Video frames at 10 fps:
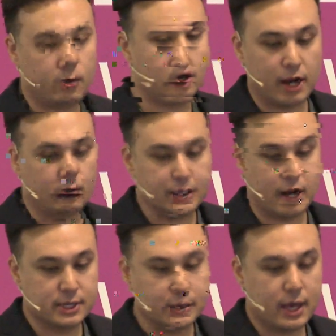teach
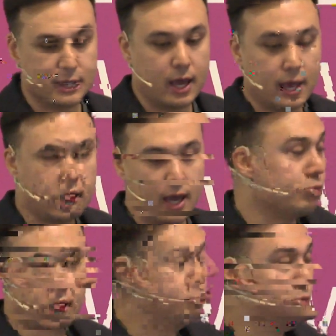people about the
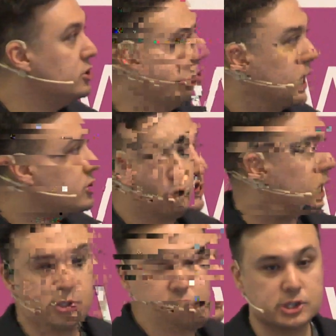API, what it can do,